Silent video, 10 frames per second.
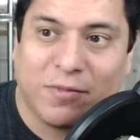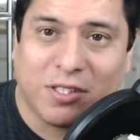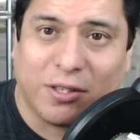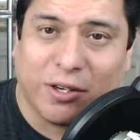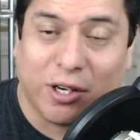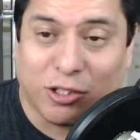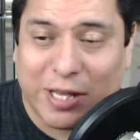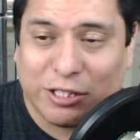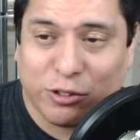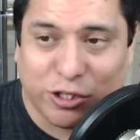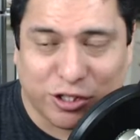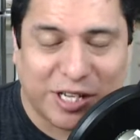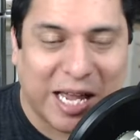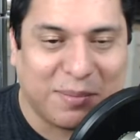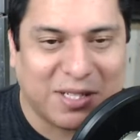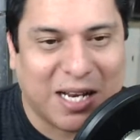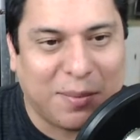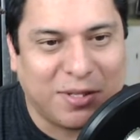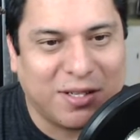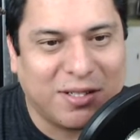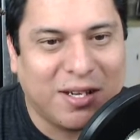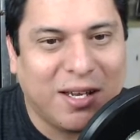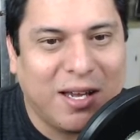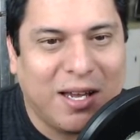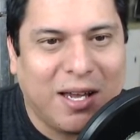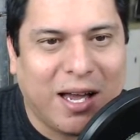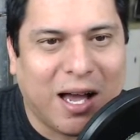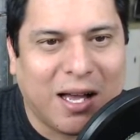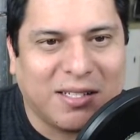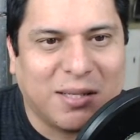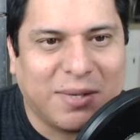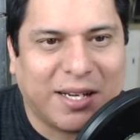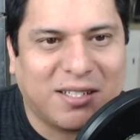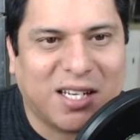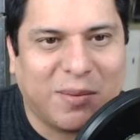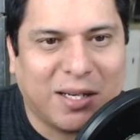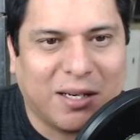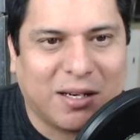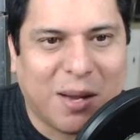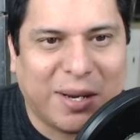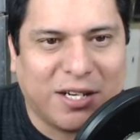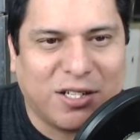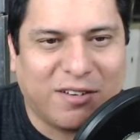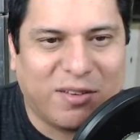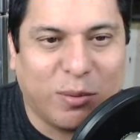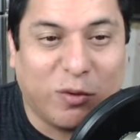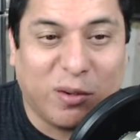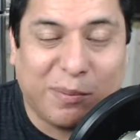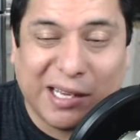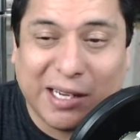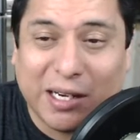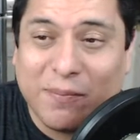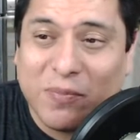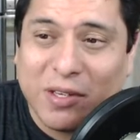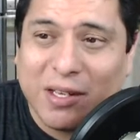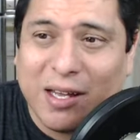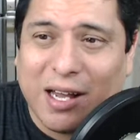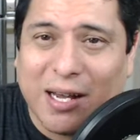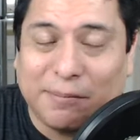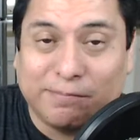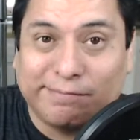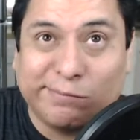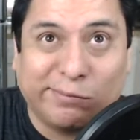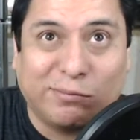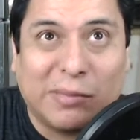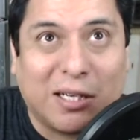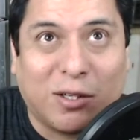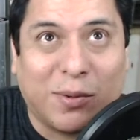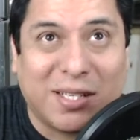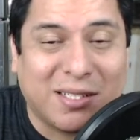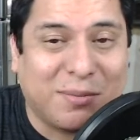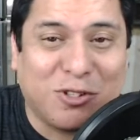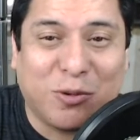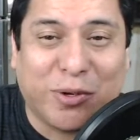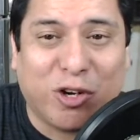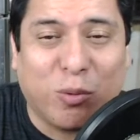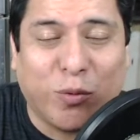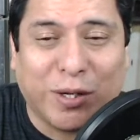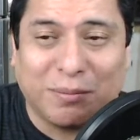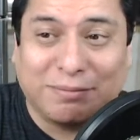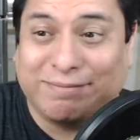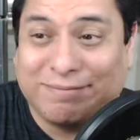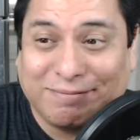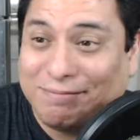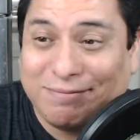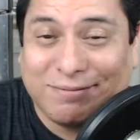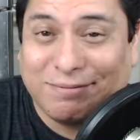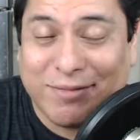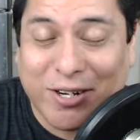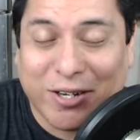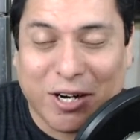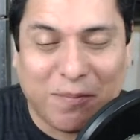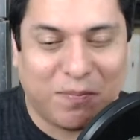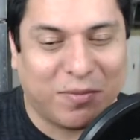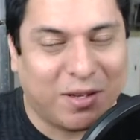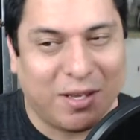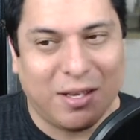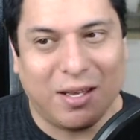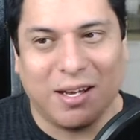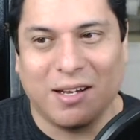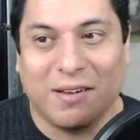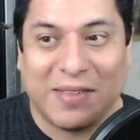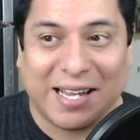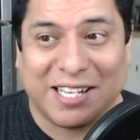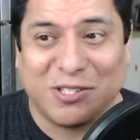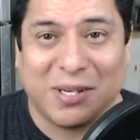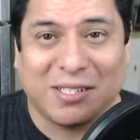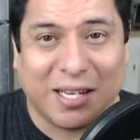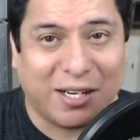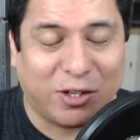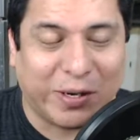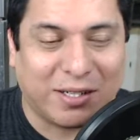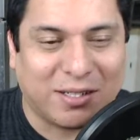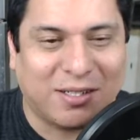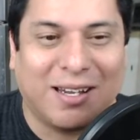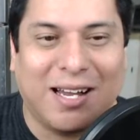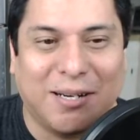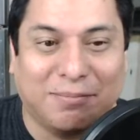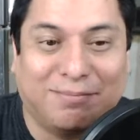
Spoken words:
So there you go. So that's your Shazam synopsis. Seems like it's going to be a combination of the movie Big, I don't know, with some superhero movie. There you go. If that gets you excited, great. There